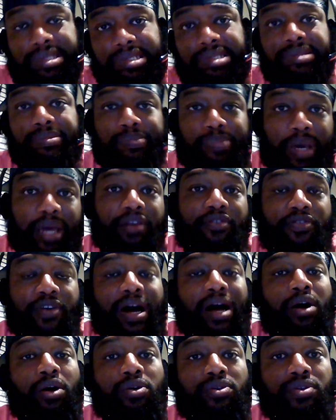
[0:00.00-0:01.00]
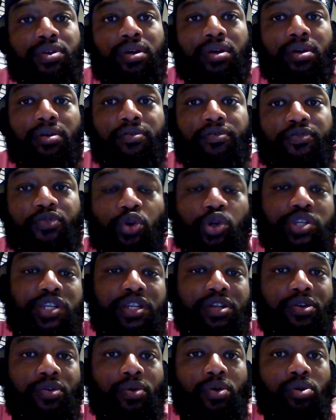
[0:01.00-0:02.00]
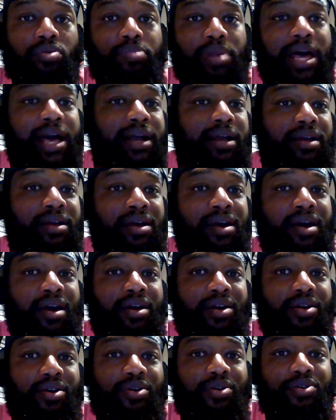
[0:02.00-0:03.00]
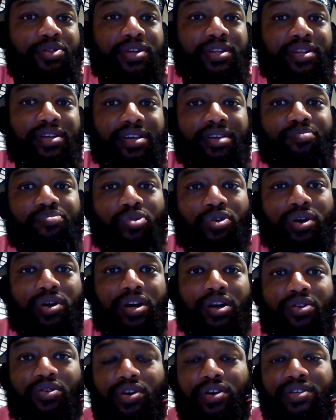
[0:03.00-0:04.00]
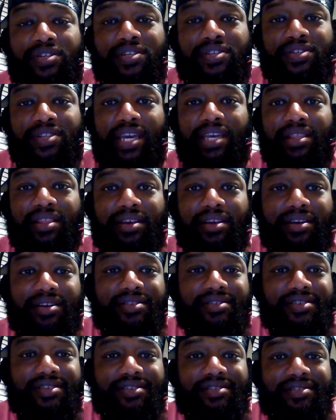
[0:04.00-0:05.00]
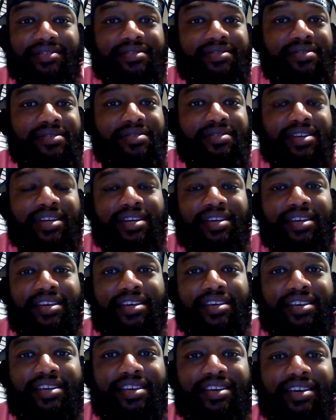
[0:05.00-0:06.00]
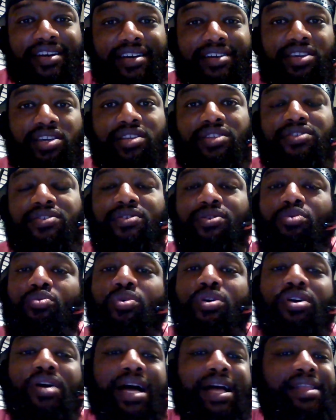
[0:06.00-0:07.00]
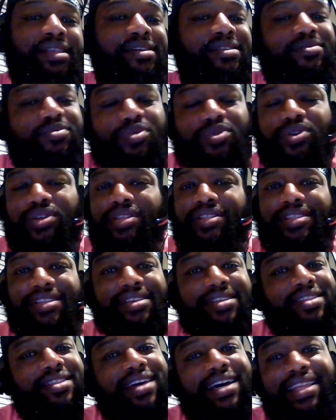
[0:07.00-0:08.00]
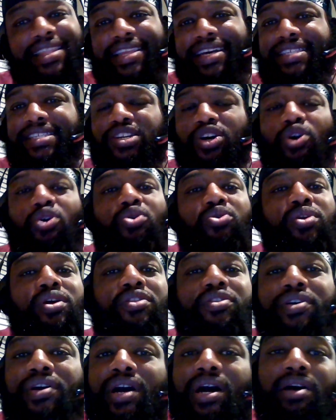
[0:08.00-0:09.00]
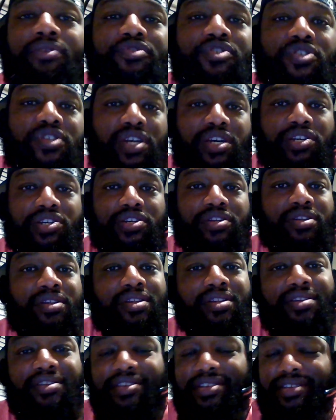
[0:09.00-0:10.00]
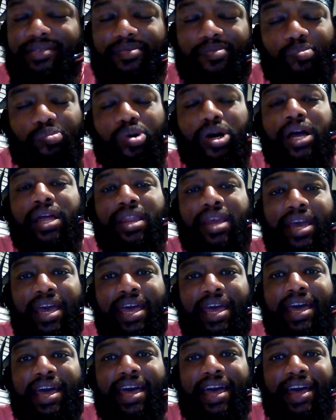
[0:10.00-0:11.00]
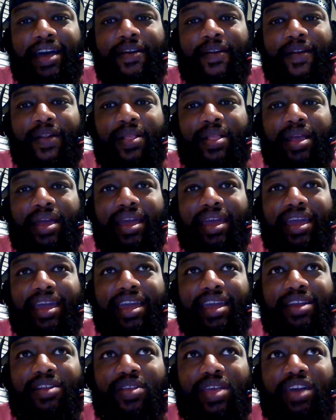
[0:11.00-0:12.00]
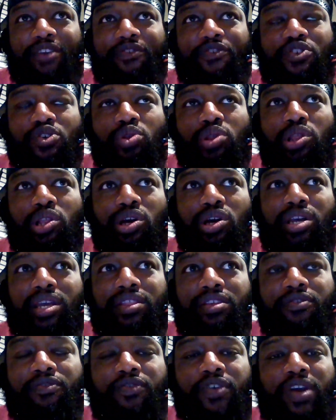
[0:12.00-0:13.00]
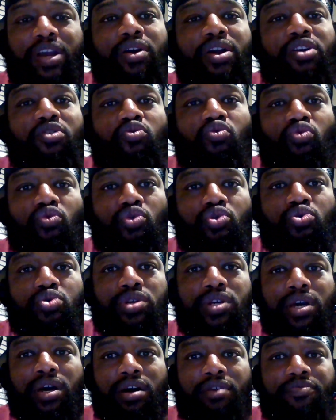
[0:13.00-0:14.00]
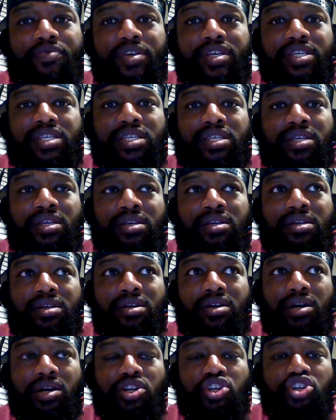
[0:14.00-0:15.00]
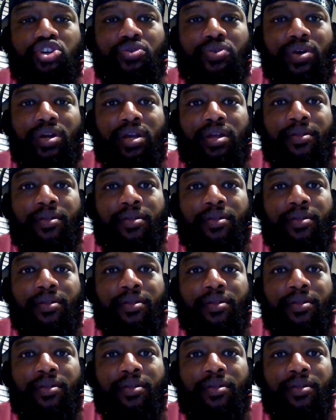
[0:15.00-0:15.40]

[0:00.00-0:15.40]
pedophile, 14-year-old black girl that he brought across state lines and against her will. That's a whole nother conversation. But if you look at the very root of this country,